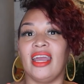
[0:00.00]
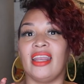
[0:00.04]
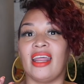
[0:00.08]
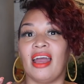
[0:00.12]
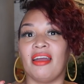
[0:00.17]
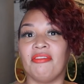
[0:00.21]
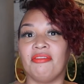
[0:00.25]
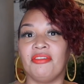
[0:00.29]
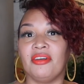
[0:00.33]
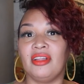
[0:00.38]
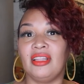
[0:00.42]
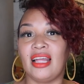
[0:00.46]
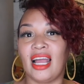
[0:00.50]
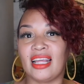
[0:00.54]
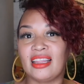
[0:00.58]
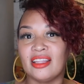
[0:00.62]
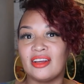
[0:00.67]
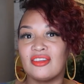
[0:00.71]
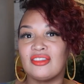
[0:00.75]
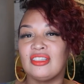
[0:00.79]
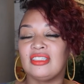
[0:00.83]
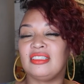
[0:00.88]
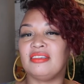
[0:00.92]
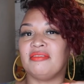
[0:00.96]
And I feel like
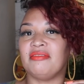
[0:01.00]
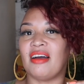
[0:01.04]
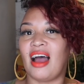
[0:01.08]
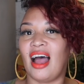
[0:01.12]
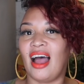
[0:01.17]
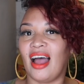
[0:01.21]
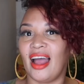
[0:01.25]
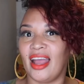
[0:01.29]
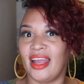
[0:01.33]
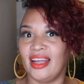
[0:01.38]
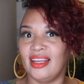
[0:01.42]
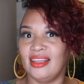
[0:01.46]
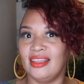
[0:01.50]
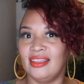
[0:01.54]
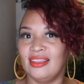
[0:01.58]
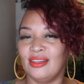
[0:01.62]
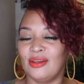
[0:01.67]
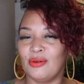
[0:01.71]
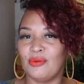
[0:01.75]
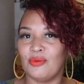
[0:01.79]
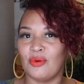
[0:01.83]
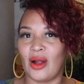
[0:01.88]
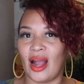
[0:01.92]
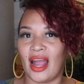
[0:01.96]
there's a divide,
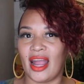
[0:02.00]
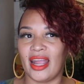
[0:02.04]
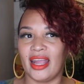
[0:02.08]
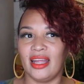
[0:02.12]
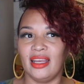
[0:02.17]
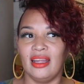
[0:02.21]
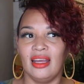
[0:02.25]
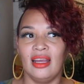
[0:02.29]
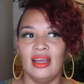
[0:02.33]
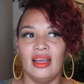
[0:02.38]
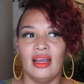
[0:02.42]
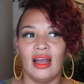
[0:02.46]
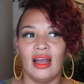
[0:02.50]
right?